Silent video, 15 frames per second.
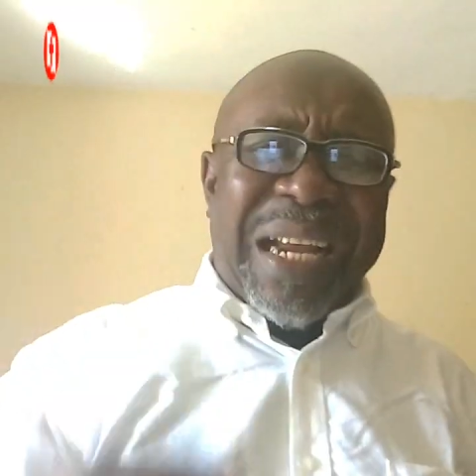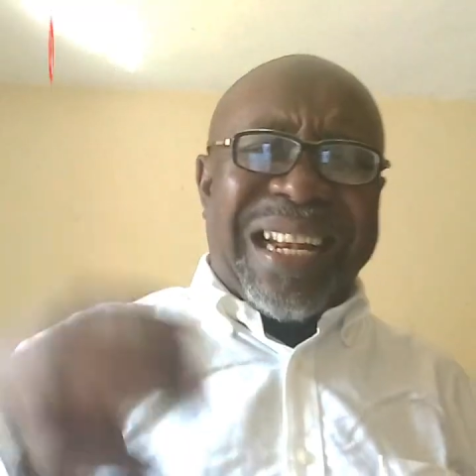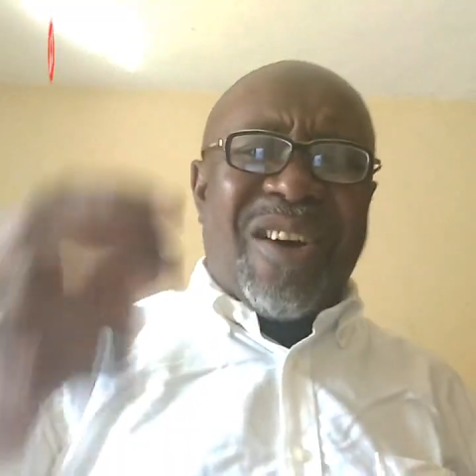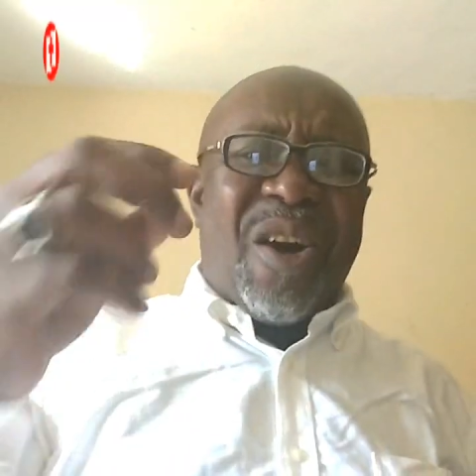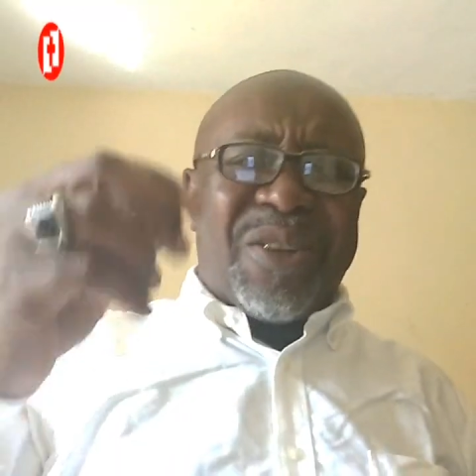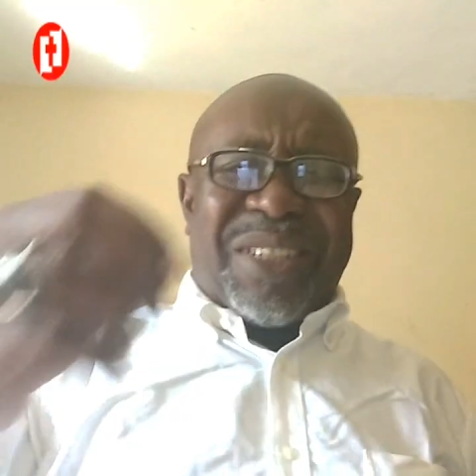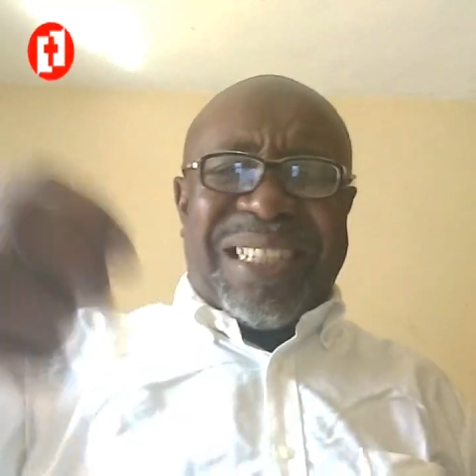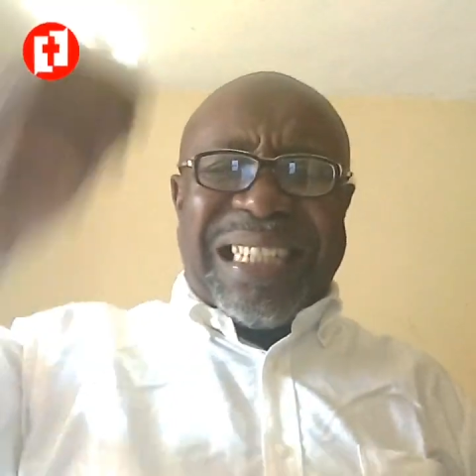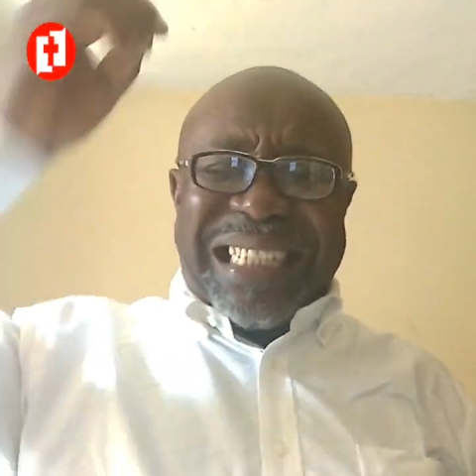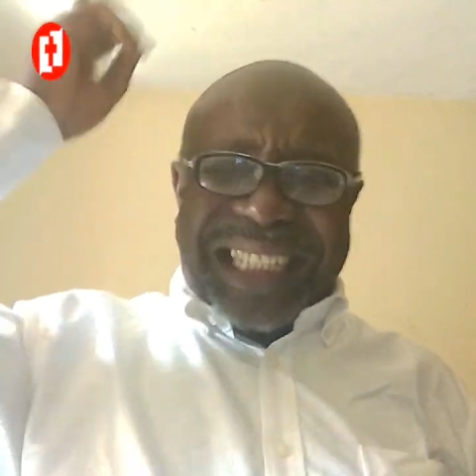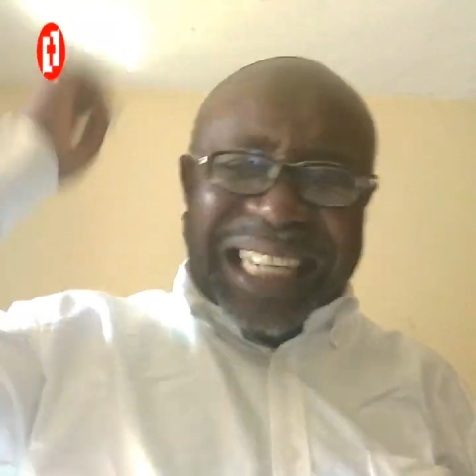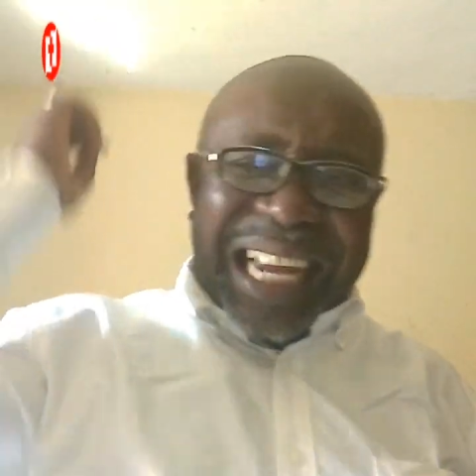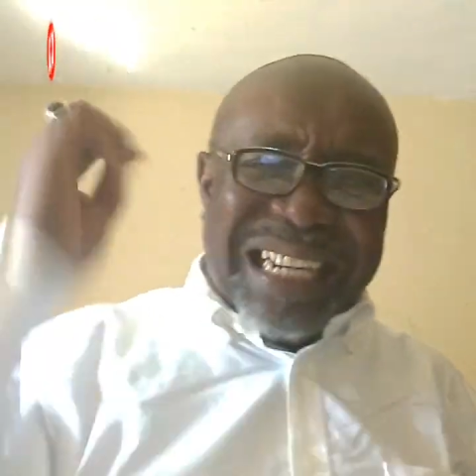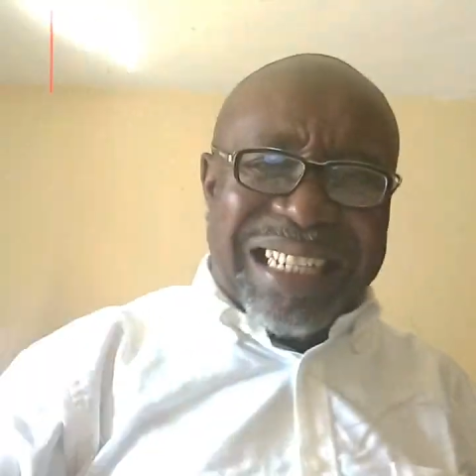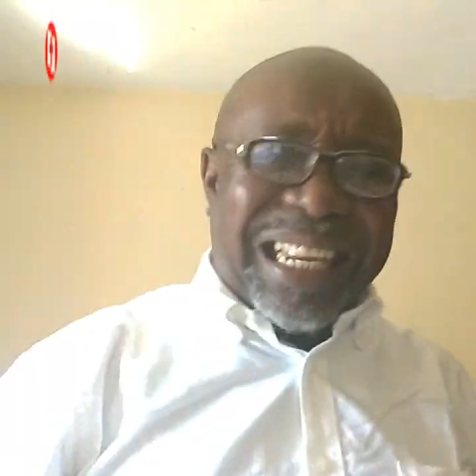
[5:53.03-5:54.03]
with us this
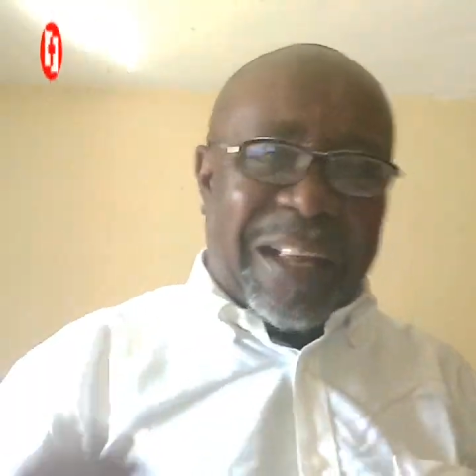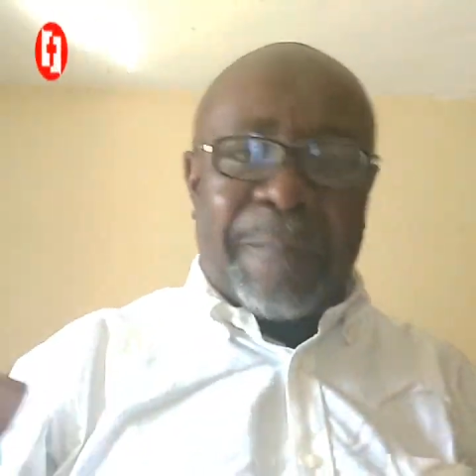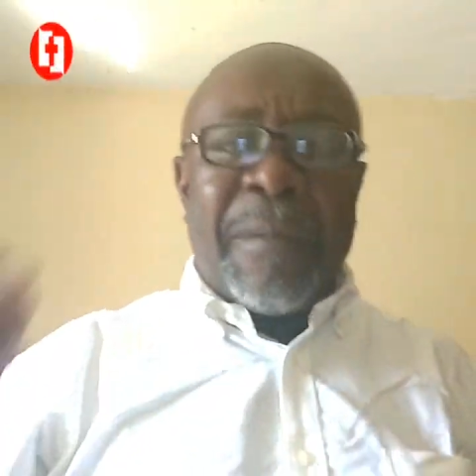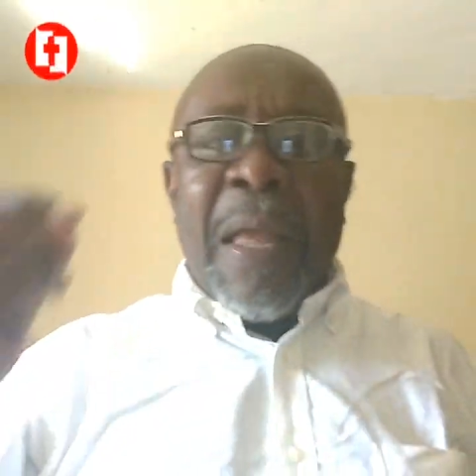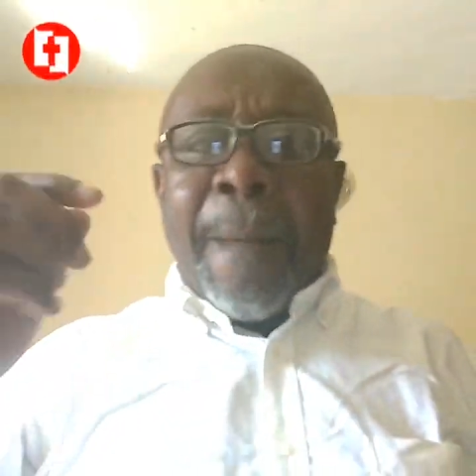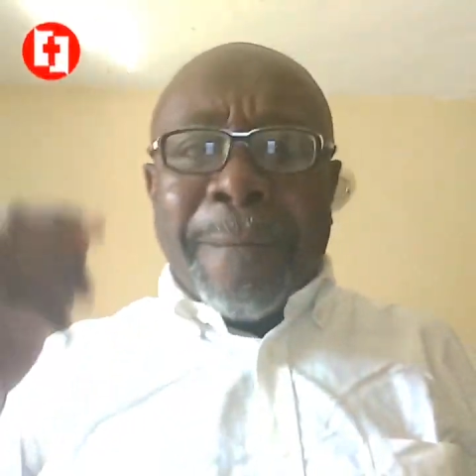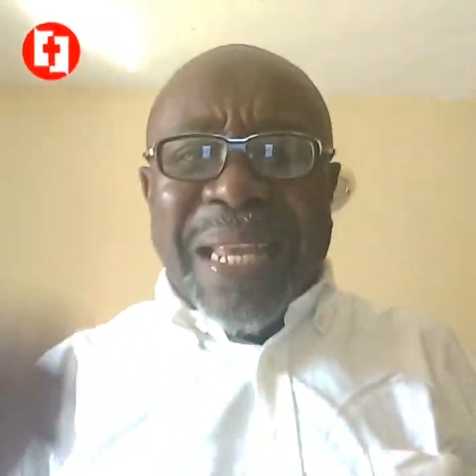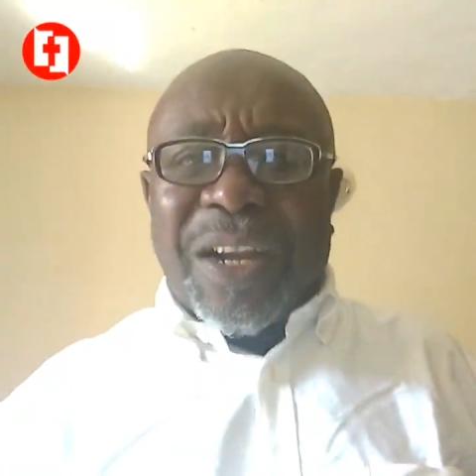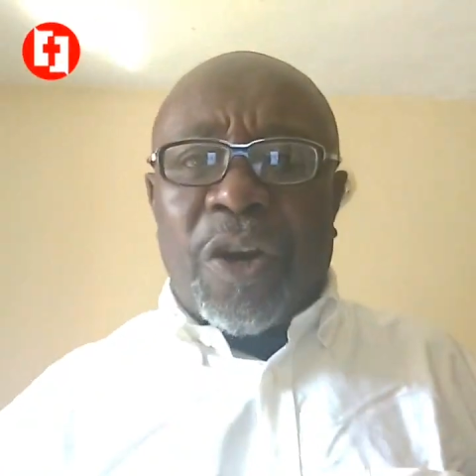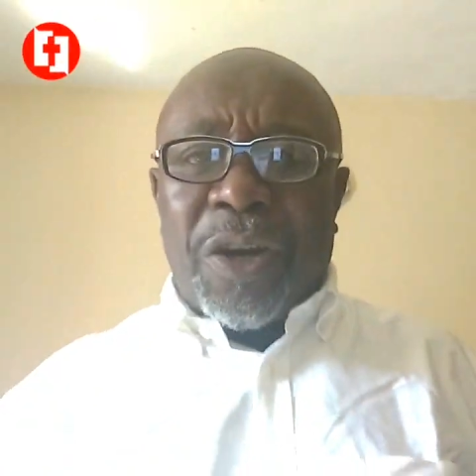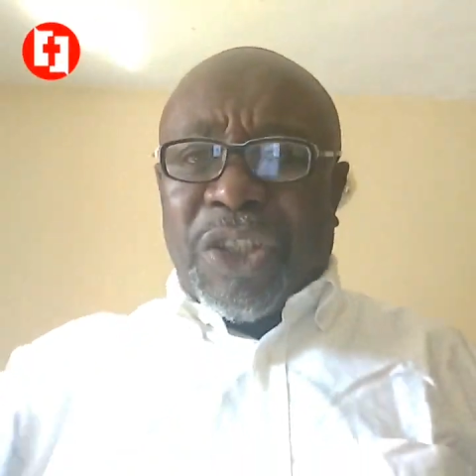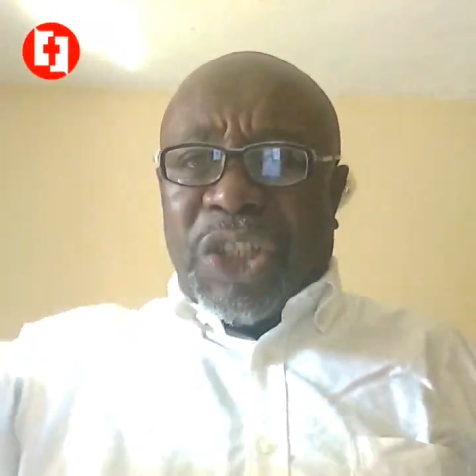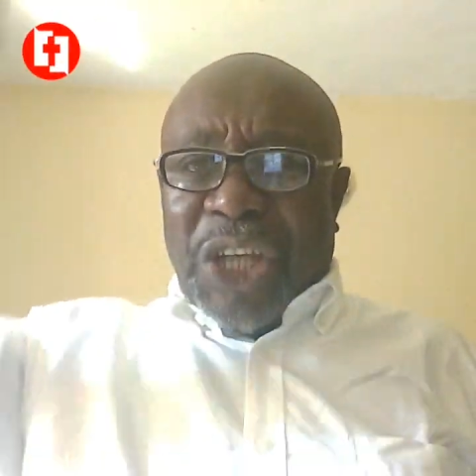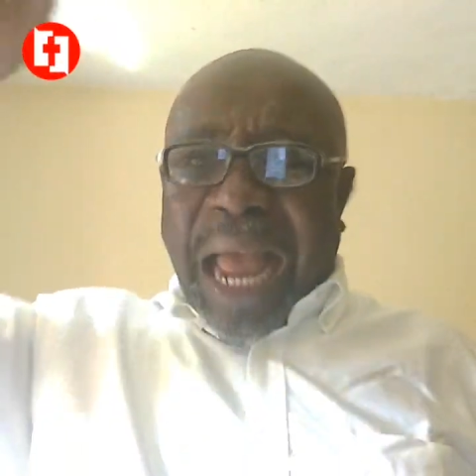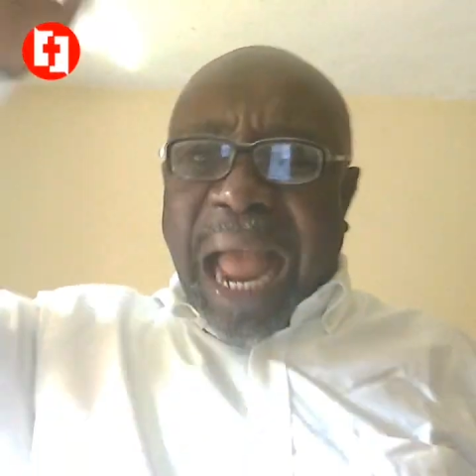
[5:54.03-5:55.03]
Sunday,
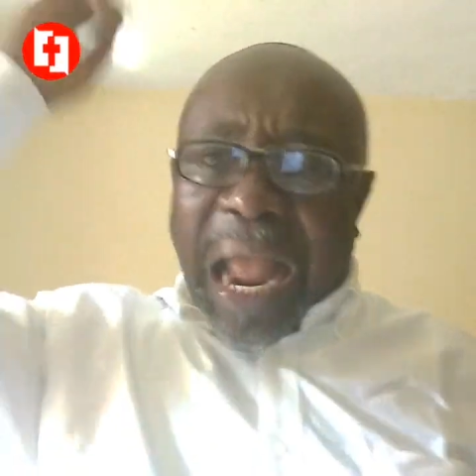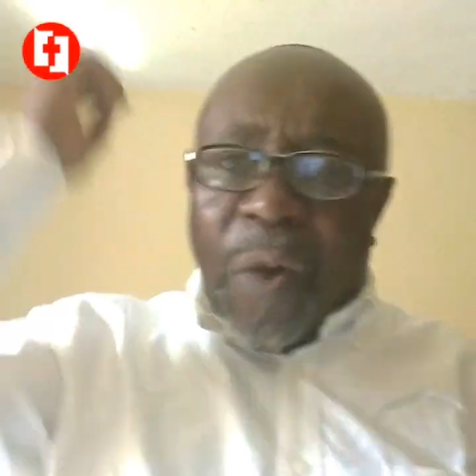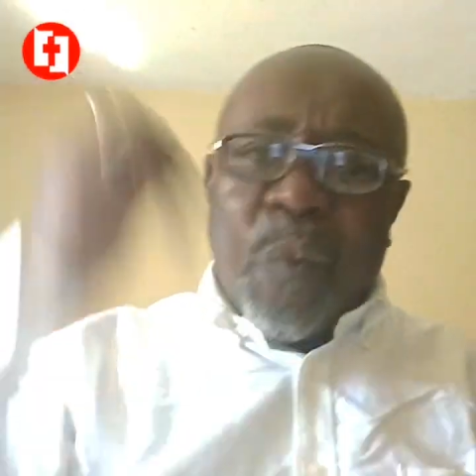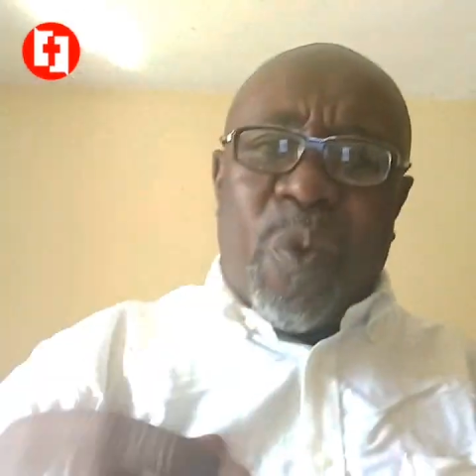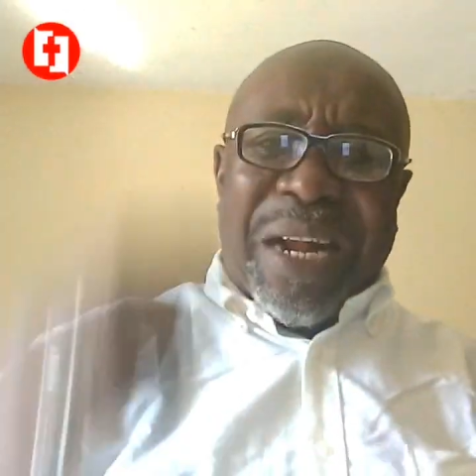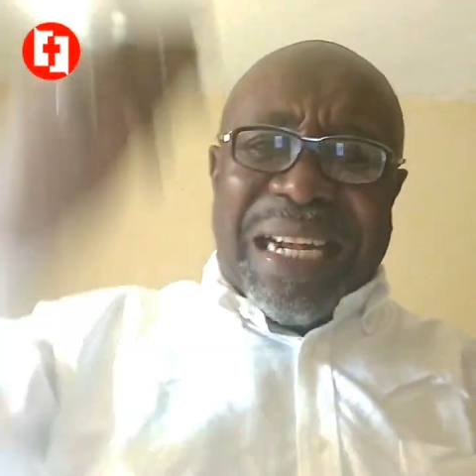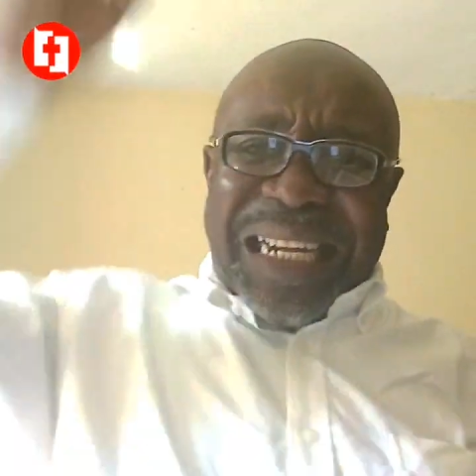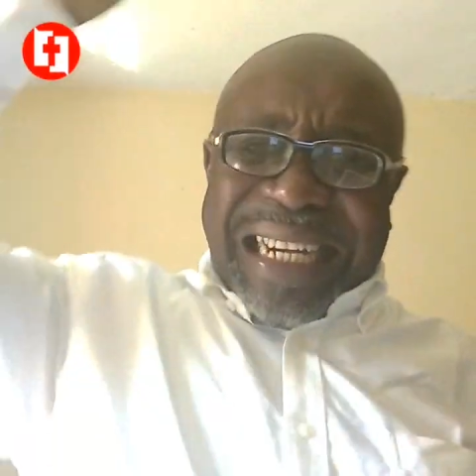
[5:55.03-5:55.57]
because I will